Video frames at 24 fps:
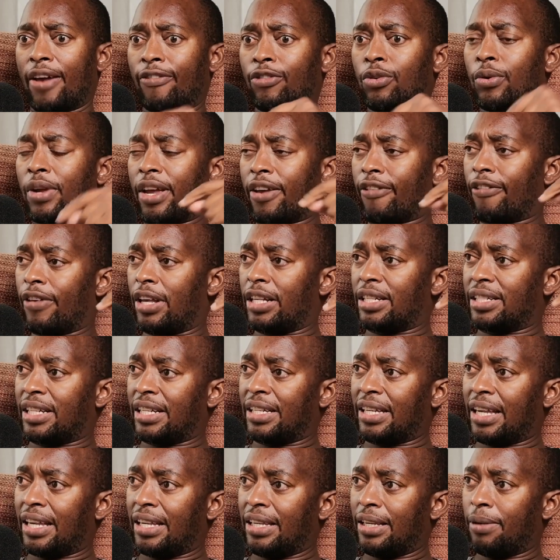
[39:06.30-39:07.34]
to have a
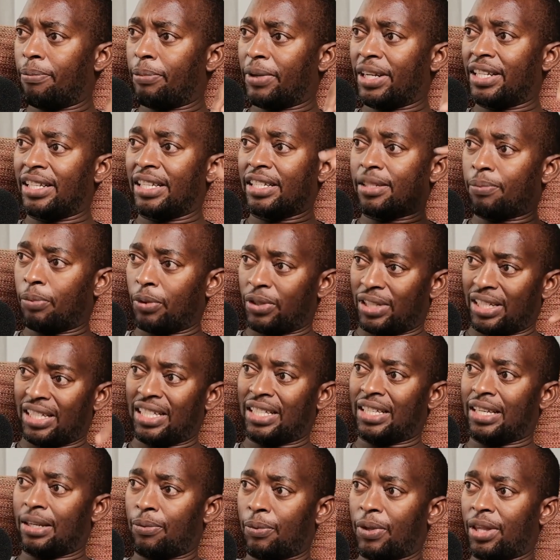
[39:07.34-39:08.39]
certain
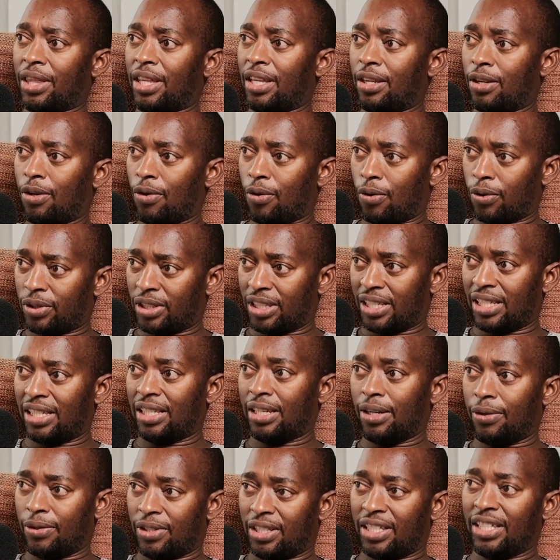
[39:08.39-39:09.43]
predisposition within your
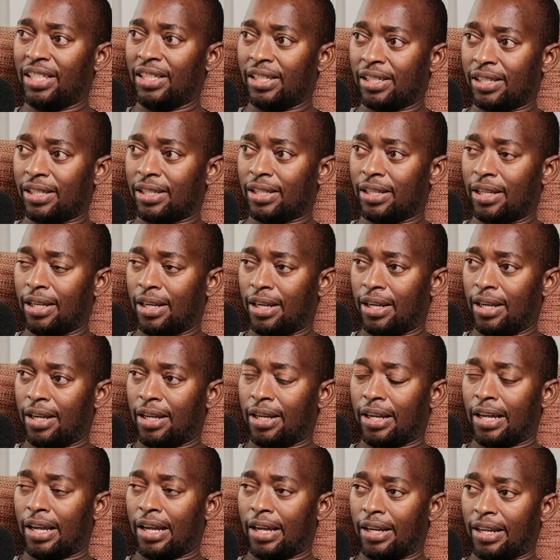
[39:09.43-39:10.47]
genes.
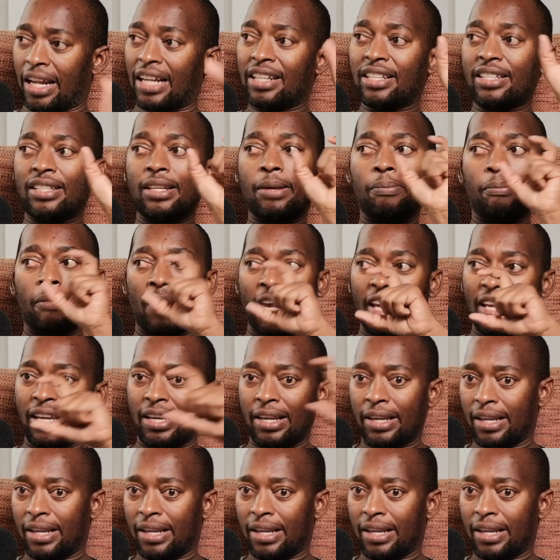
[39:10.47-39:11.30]
That's the main